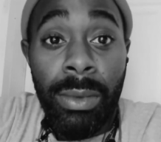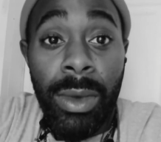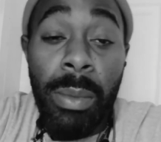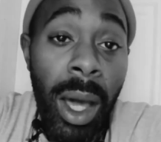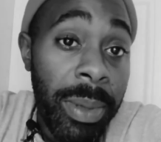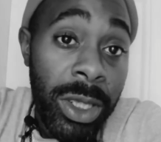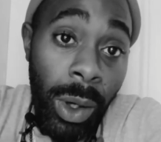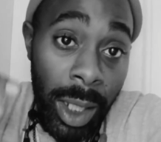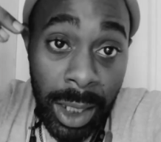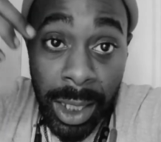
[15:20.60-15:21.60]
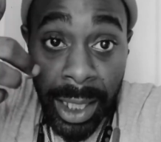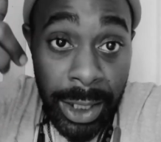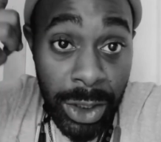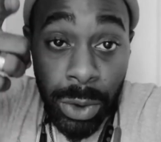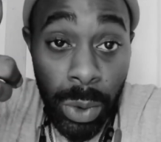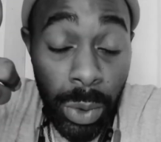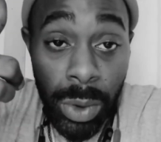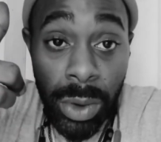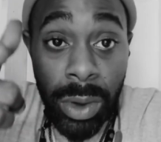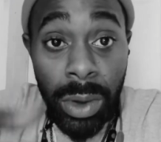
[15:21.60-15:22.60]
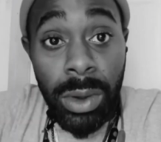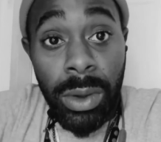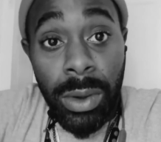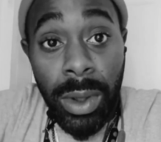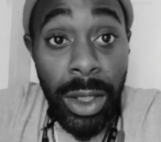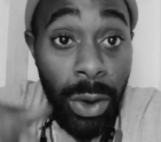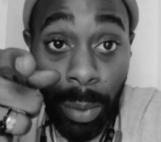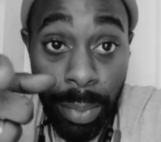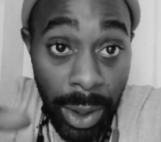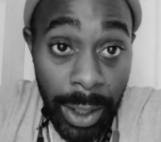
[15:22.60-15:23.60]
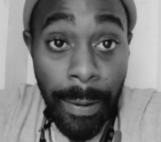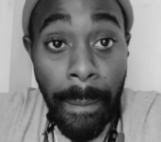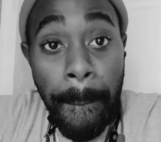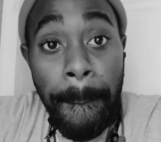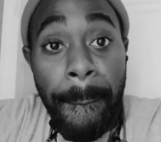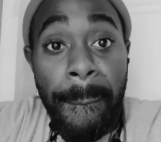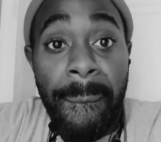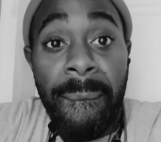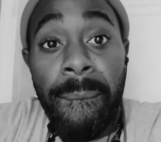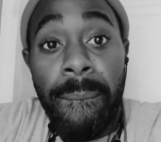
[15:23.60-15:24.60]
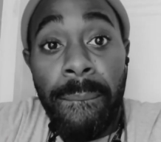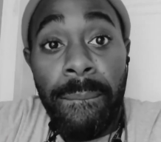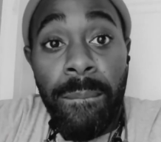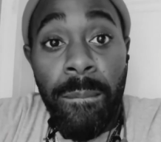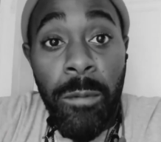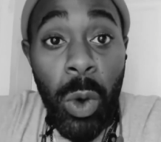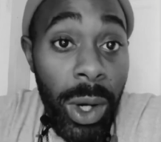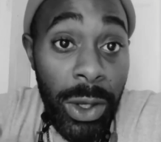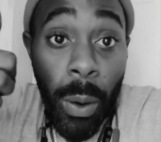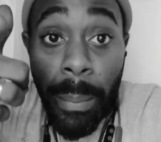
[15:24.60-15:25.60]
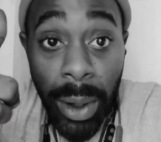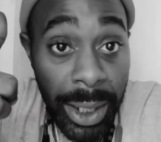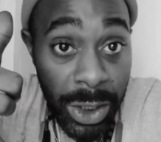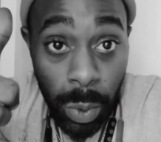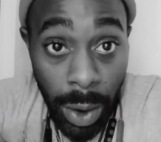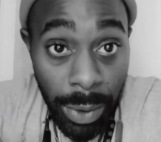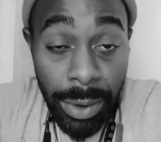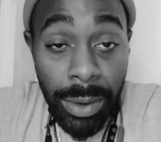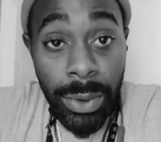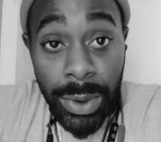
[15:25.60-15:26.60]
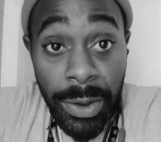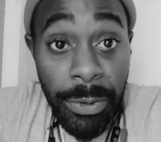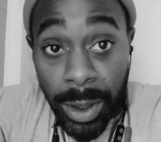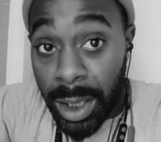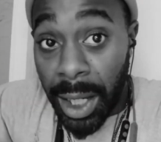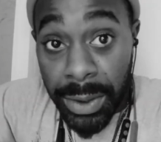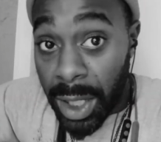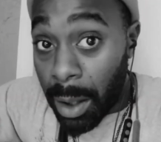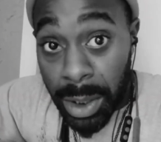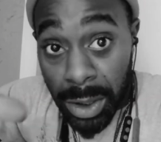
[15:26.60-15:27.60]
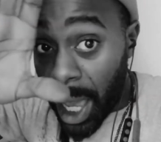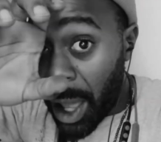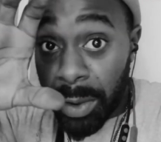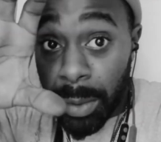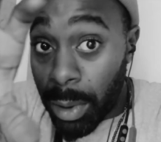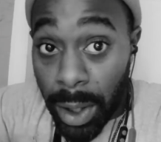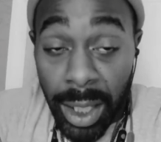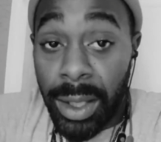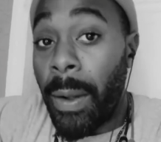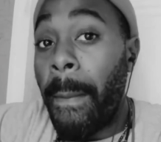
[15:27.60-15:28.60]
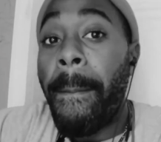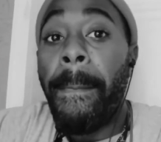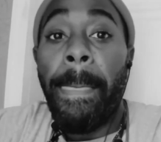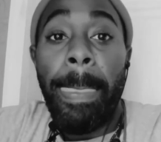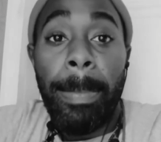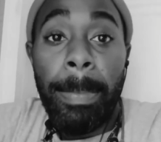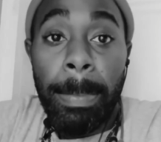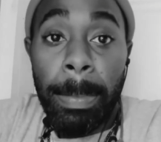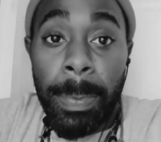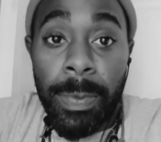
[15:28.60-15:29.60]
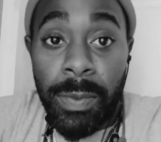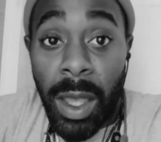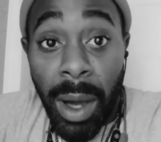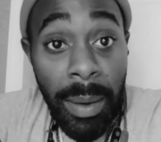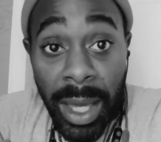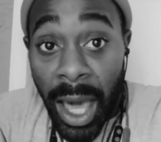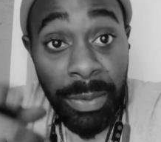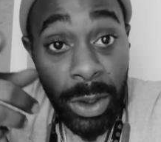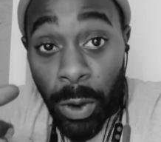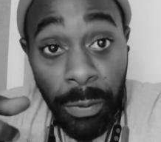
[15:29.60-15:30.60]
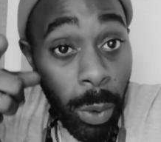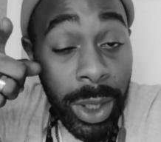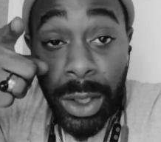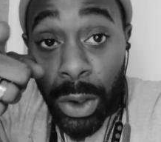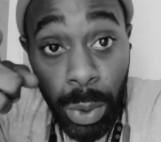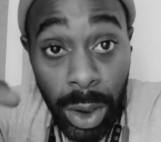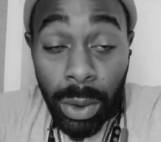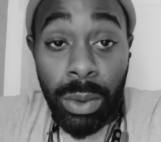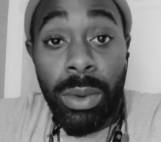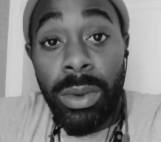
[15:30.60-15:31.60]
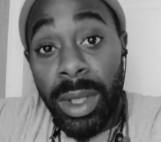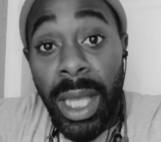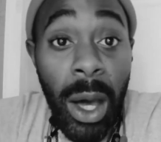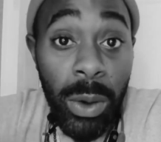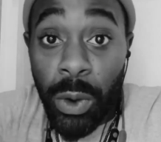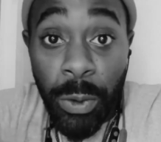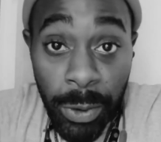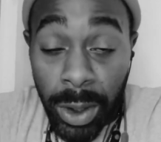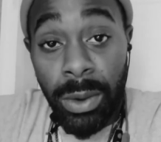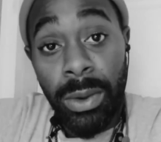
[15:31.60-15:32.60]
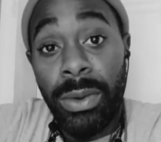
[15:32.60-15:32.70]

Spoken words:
They might be trying to get at you and your brain for what your brain is worth. Isn't it funny how zombies are after the brain? They might be after you for what you know and how you feel.